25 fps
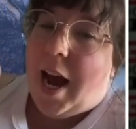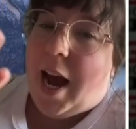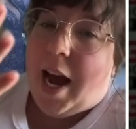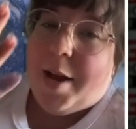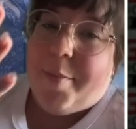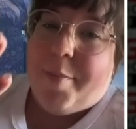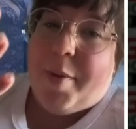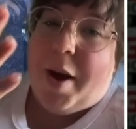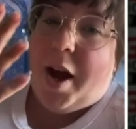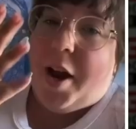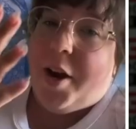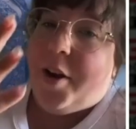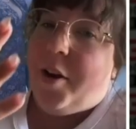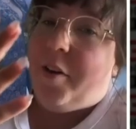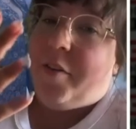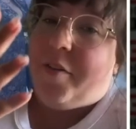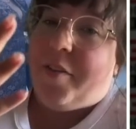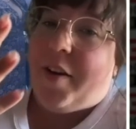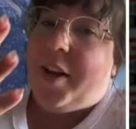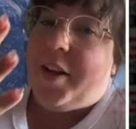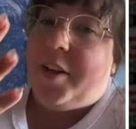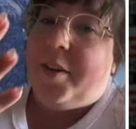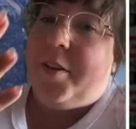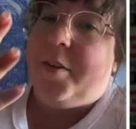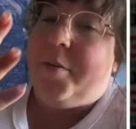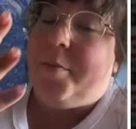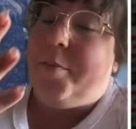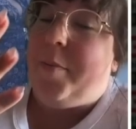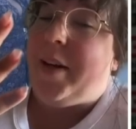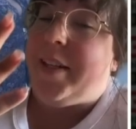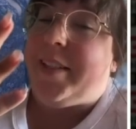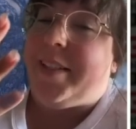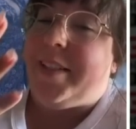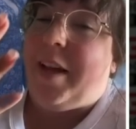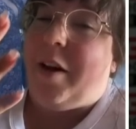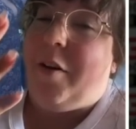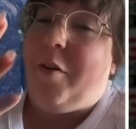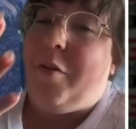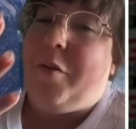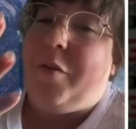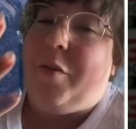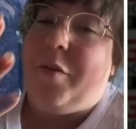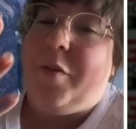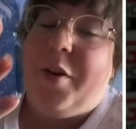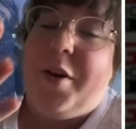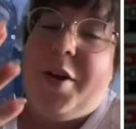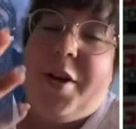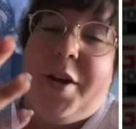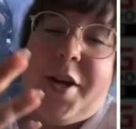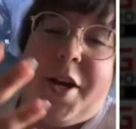I'm undervaluing
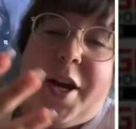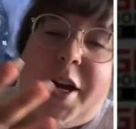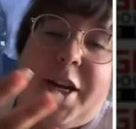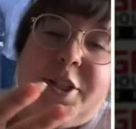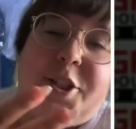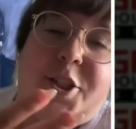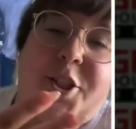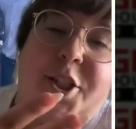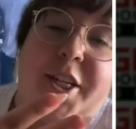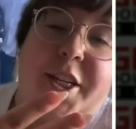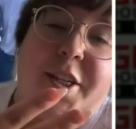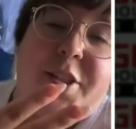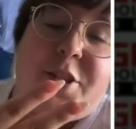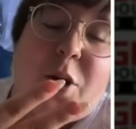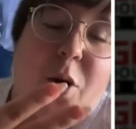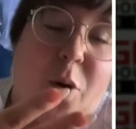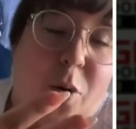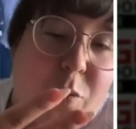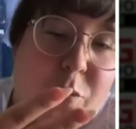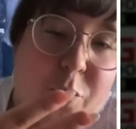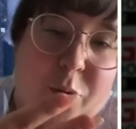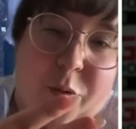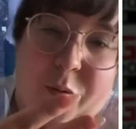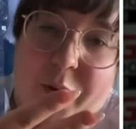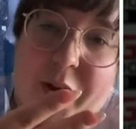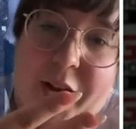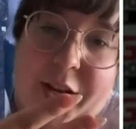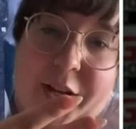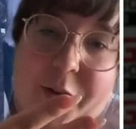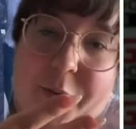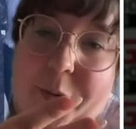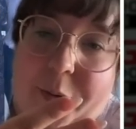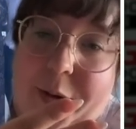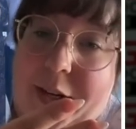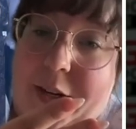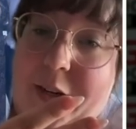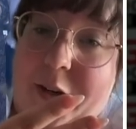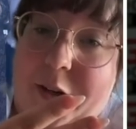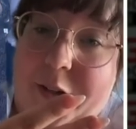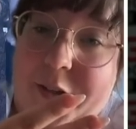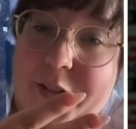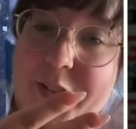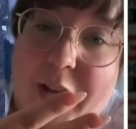myself and she is overvaluing